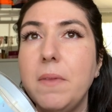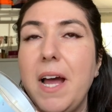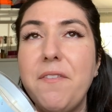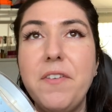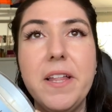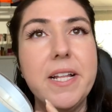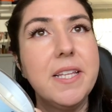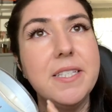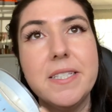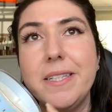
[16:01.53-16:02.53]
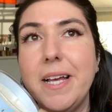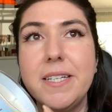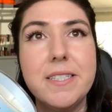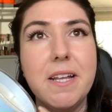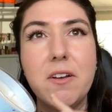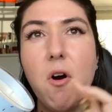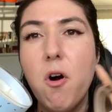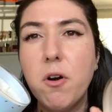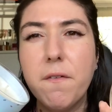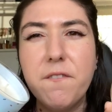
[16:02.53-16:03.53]
I feel like this is less like
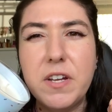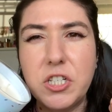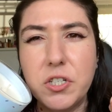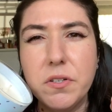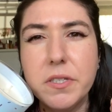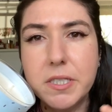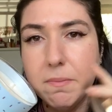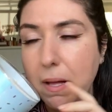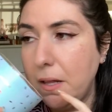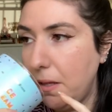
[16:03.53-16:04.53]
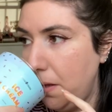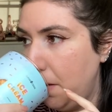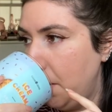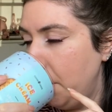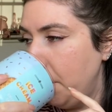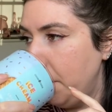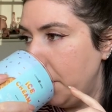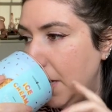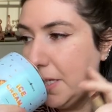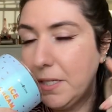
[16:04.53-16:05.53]
artificial smell.
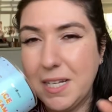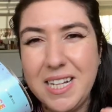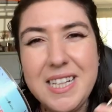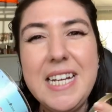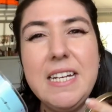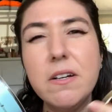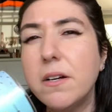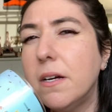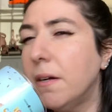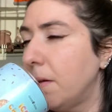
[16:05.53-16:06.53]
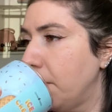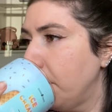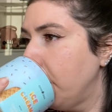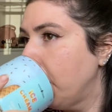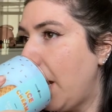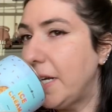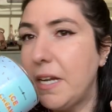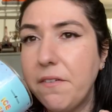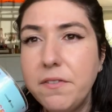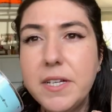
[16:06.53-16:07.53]
It's cleaner. I
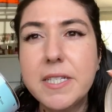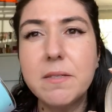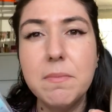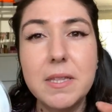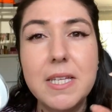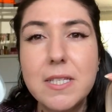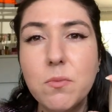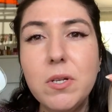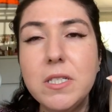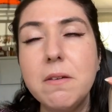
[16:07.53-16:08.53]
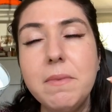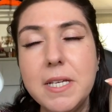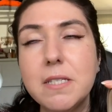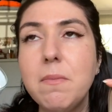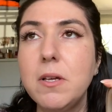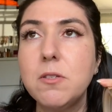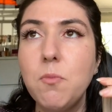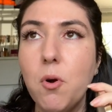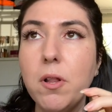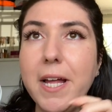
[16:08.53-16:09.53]
definitely, this one to me smells
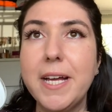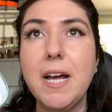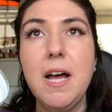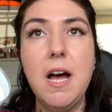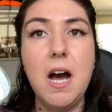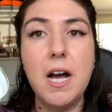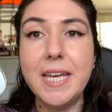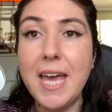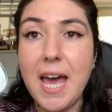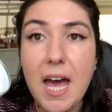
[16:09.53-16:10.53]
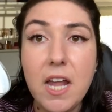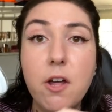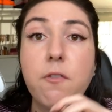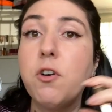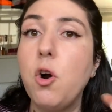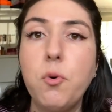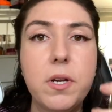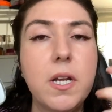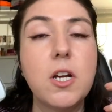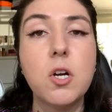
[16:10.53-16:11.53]
more like a can of
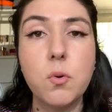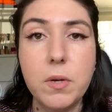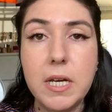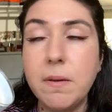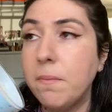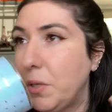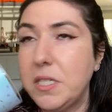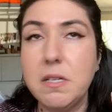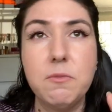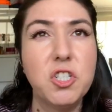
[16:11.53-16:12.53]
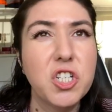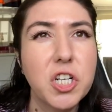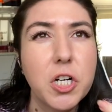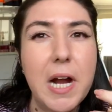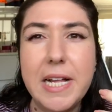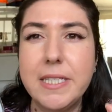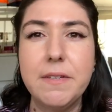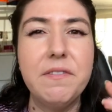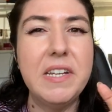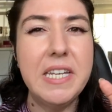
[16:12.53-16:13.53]
coconut cream with some sugar and
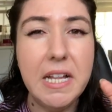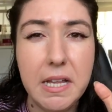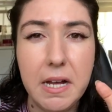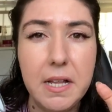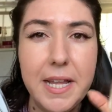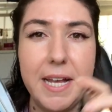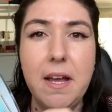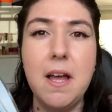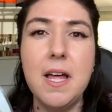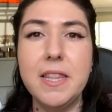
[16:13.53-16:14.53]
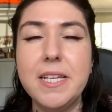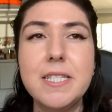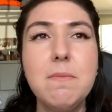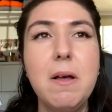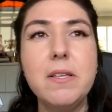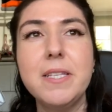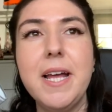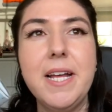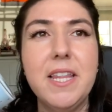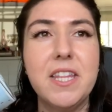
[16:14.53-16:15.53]
some vanilla. Like this smells
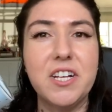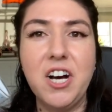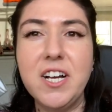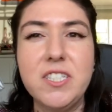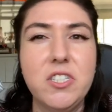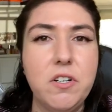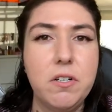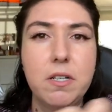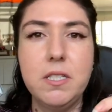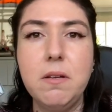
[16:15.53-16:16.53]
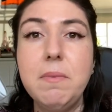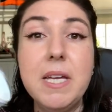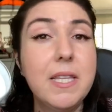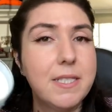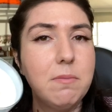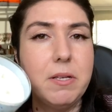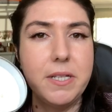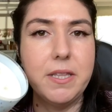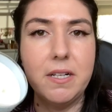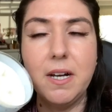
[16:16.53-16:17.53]
like the custard. To me, this smells
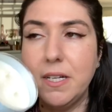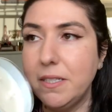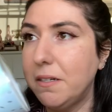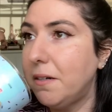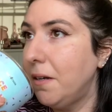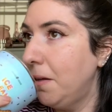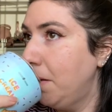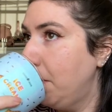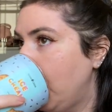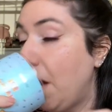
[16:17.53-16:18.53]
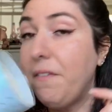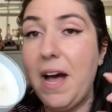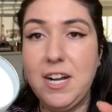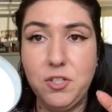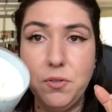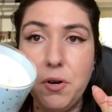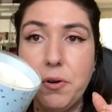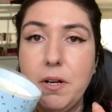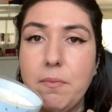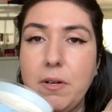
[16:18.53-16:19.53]
like the custard of actual
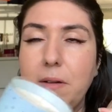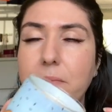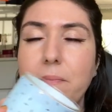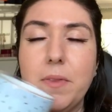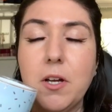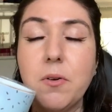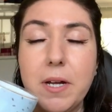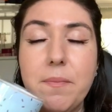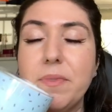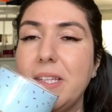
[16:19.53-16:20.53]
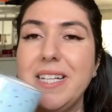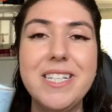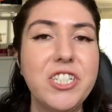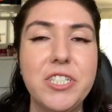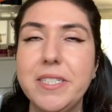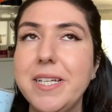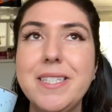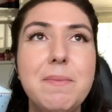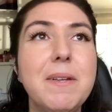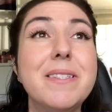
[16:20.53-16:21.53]
coconut cream, cream, delicious. It
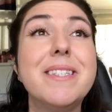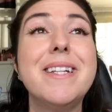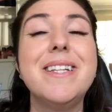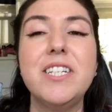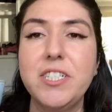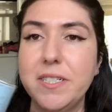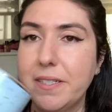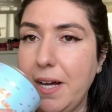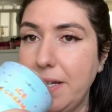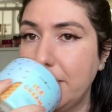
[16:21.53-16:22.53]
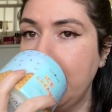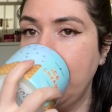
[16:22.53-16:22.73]
smells delicious, guys.